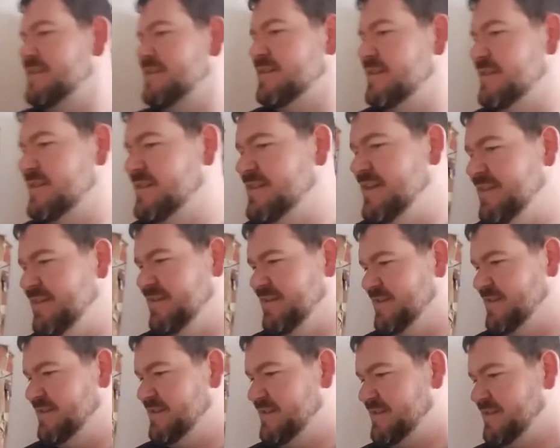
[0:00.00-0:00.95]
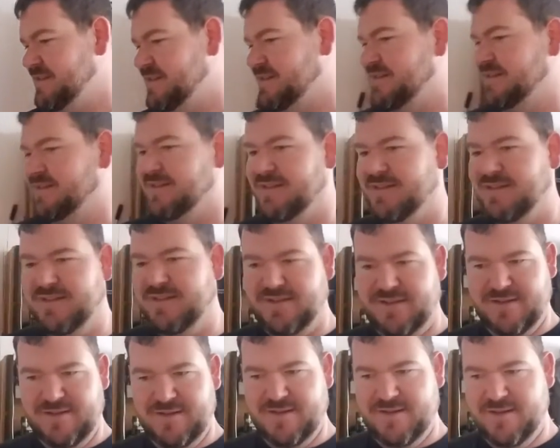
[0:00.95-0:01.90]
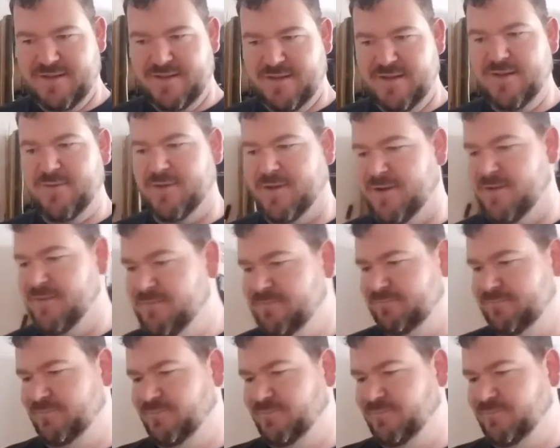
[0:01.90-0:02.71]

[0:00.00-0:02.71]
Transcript: set this. There we go.